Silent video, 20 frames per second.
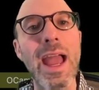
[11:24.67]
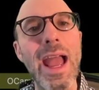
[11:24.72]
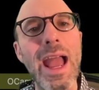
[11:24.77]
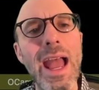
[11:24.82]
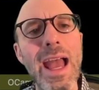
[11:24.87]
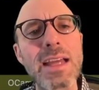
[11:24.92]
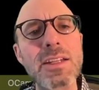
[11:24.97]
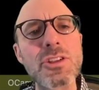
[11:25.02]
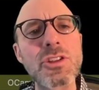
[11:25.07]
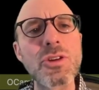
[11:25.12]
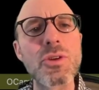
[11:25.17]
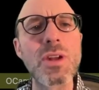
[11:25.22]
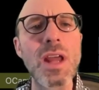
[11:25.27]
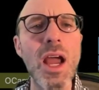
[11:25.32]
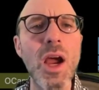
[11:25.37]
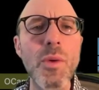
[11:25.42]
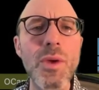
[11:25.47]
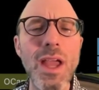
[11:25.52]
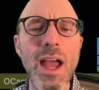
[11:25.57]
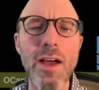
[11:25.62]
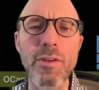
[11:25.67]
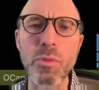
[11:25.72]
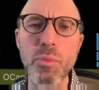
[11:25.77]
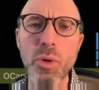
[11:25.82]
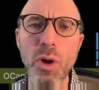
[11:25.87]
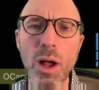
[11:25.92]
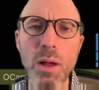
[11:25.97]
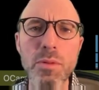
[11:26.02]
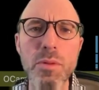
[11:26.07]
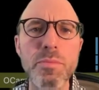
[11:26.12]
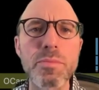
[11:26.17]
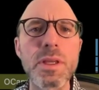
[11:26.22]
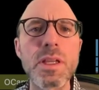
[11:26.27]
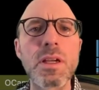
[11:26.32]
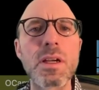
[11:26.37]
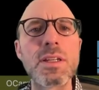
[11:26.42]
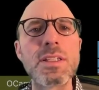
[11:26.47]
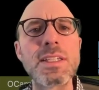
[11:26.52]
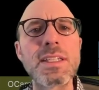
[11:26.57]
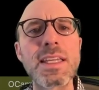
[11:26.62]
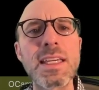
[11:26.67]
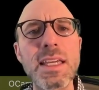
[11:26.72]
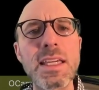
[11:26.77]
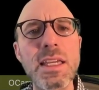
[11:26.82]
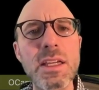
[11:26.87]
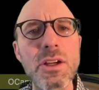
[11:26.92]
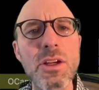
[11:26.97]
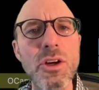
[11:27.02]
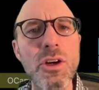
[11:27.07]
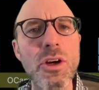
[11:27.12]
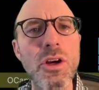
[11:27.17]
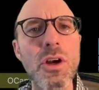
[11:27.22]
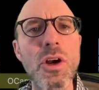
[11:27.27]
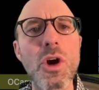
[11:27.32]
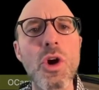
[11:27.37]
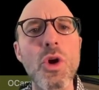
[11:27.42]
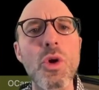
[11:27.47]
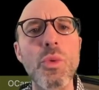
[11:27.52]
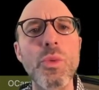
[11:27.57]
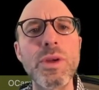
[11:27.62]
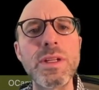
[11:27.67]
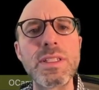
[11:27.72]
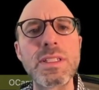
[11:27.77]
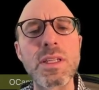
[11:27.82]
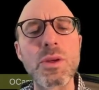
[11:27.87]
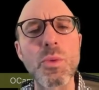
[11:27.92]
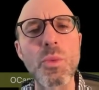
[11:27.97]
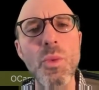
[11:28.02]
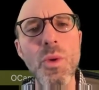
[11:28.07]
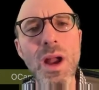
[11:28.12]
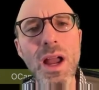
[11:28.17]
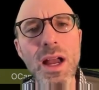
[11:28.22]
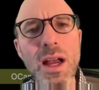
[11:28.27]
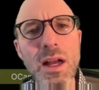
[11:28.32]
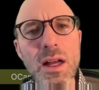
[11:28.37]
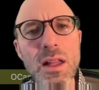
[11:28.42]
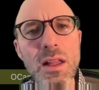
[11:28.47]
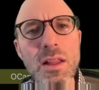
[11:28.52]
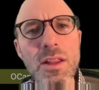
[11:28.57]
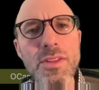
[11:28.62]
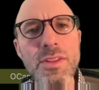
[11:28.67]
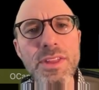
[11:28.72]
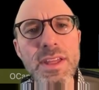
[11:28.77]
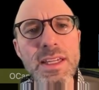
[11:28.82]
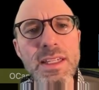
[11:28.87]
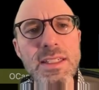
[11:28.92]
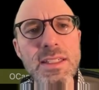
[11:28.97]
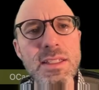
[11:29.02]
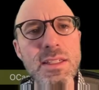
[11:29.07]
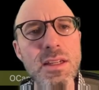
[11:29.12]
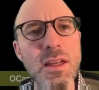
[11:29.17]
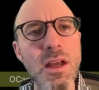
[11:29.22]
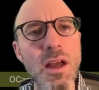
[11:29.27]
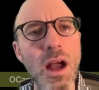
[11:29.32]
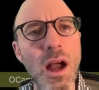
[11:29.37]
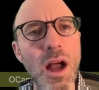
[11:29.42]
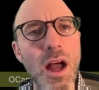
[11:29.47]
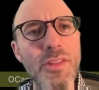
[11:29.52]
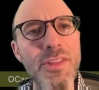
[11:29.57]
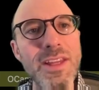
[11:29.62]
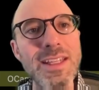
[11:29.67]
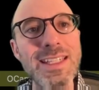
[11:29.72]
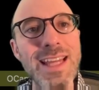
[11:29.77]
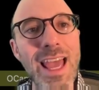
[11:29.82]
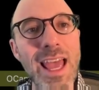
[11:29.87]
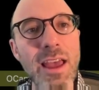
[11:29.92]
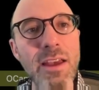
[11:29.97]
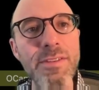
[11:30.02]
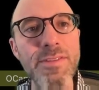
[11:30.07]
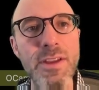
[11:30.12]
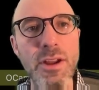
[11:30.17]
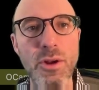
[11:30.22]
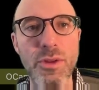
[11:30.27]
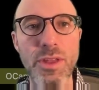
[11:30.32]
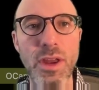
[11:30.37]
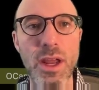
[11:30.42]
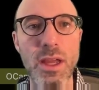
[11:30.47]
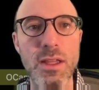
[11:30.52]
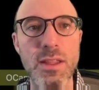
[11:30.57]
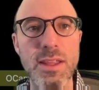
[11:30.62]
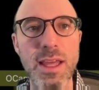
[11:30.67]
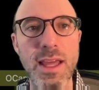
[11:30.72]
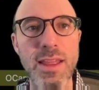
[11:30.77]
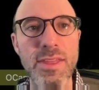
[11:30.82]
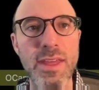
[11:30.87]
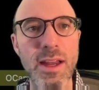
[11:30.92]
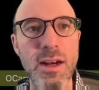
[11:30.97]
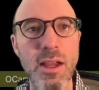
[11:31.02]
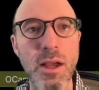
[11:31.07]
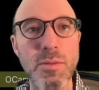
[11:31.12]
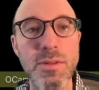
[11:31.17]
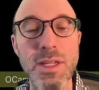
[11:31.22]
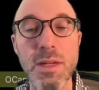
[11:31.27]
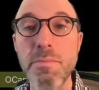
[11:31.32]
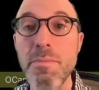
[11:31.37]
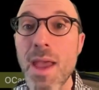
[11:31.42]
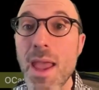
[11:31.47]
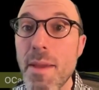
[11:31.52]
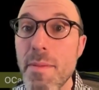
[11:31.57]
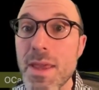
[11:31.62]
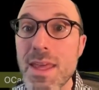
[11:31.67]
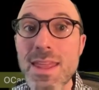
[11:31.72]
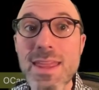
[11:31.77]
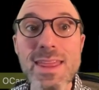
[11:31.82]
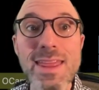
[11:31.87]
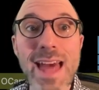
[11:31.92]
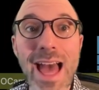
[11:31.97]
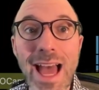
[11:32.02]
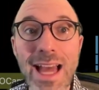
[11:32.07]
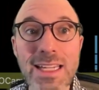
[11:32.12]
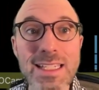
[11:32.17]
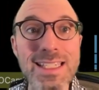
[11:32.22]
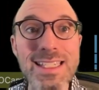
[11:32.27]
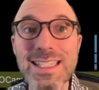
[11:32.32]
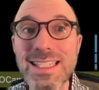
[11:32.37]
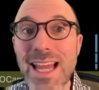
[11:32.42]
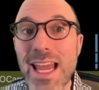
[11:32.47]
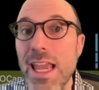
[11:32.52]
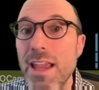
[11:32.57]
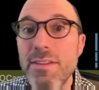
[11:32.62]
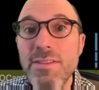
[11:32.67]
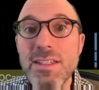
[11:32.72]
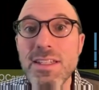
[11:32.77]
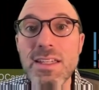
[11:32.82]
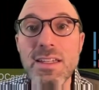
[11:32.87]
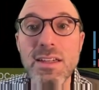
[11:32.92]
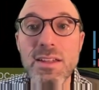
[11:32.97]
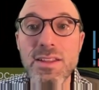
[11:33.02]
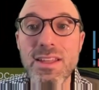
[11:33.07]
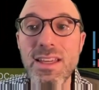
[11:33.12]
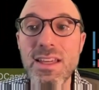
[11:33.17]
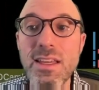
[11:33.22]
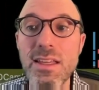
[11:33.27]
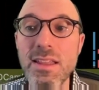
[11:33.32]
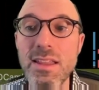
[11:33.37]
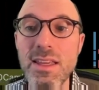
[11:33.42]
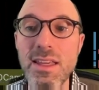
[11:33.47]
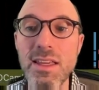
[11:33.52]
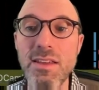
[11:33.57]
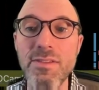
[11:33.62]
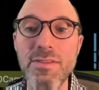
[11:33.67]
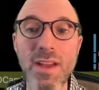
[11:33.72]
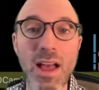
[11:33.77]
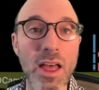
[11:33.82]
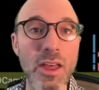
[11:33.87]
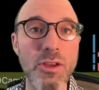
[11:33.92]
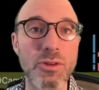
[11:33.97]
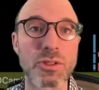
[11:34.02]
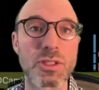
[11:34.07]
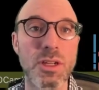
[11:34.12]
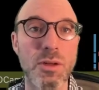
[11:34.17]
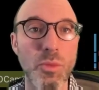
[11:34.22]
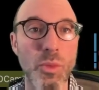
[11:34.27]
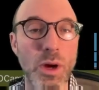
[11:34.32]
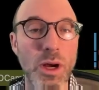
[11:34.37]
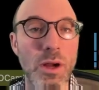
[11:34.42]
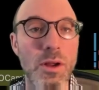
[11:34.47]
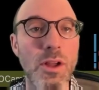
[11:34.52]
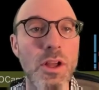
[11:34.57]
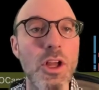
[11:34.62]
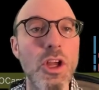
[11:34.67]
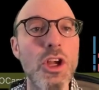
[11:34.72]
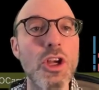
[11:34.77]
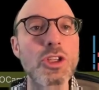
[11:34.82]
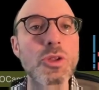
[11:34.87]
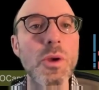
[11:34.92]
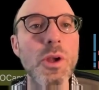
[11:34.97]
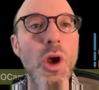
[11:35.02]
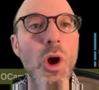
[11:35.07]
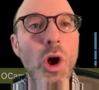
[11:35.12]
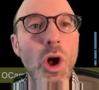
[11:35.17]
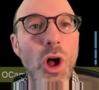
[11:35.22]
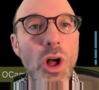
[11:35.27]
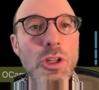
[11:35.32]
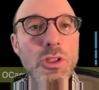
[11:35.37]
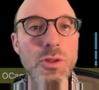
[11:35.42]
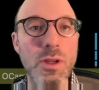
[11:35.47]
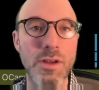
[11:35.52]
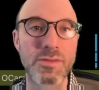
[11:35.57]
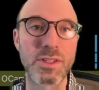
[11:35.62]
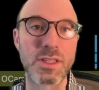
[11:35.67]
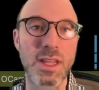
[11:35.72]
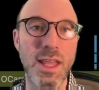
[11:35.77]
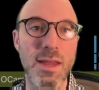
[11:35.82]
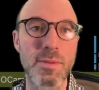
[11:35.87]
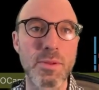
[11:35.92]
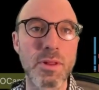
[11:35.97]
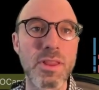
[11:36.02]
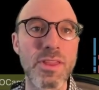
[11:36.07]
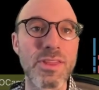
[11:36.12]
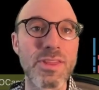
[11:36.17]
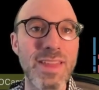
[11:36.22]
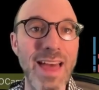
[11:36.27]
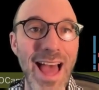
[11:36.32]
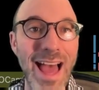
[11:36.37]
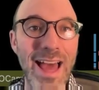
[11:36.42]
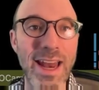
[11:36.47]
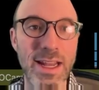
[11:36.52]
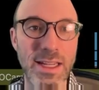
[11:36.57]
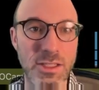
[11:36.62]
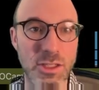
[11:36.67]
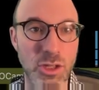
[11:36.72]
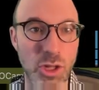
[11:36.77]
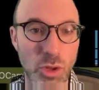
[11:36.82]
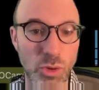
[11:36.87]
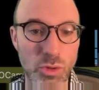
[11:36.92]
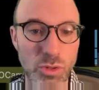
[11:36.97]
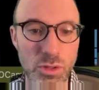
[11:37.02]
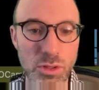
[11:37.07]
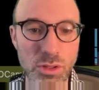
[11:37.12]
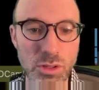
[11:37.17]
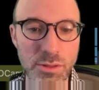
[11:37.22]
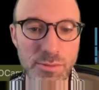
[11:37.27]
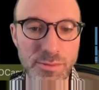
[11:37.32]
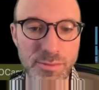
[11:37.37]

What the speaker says: And so now we have a problem because here we see, well, this f here that comes in, maybe that saves the value somewhere. So I also have to label that as local.